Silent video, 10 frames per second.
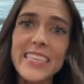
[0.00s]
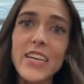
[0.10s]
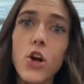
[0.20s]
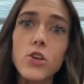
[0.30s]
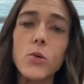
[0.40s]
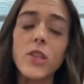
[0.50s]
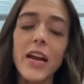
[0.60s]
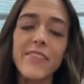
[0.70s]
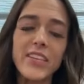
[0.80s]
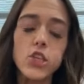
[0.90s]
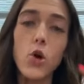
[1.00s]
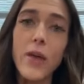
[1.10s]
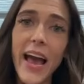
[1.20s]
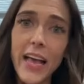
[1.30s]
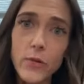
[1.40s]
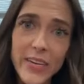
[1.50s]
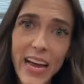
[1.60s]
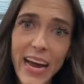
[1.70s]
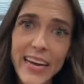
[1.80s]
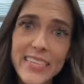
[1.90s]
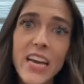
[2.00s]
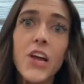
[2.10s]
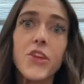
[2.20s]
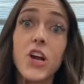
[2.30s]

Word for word: I see go to a lot of these low calorie diets.